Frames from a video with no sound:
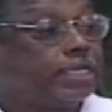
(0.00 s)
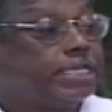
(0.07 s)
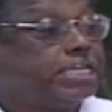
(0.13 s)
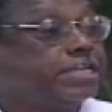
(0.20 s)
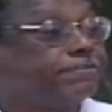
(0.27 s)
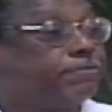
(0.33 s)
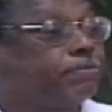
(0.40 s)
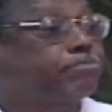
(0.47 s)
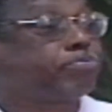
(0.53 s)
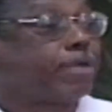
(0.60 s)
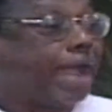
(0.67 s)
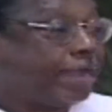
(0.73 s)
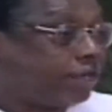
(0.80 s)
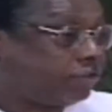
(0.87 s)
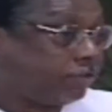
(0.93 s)
even
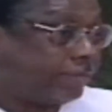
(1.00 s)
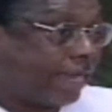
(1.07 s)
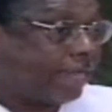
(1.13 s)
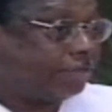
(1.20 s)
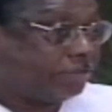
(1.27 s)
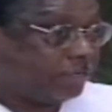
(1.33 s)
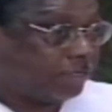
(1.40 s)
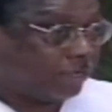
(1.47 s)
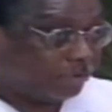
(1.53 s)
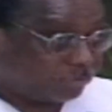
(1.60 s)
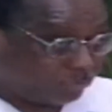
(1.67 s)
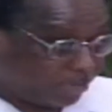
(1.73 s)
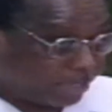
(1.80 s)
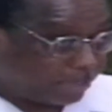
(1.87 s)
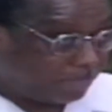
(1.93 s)
prior to
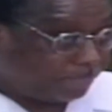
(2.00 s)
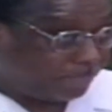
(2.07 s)
1900,